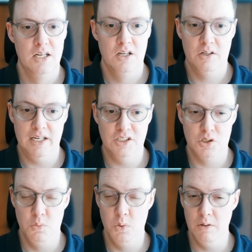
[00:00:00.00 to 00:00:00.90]
Okay, so
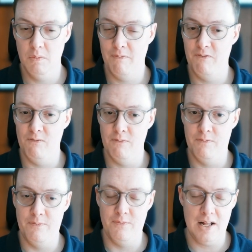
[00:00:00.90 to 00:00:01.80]
we're
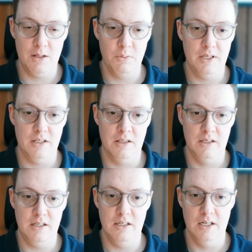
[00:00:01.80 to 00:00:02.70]
following
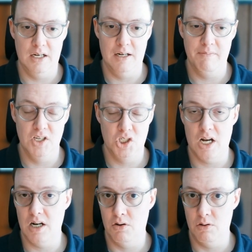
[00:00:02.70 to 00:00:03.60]
the
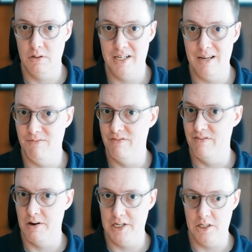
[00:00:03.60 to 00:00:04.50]
Chacron game
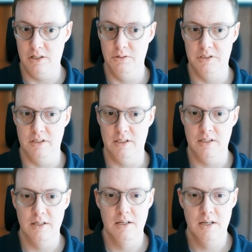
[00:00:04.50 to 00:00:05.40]
very closely.
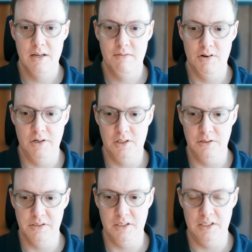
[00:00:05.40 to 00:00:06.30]
Very
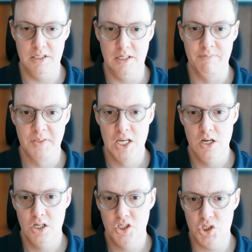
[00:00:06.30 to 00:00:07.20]
closely indeed.
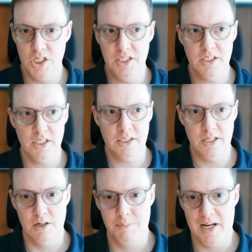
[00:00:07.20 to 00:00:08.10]
g6
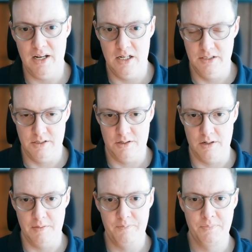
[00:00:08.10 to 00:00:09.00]
here by Unzicker.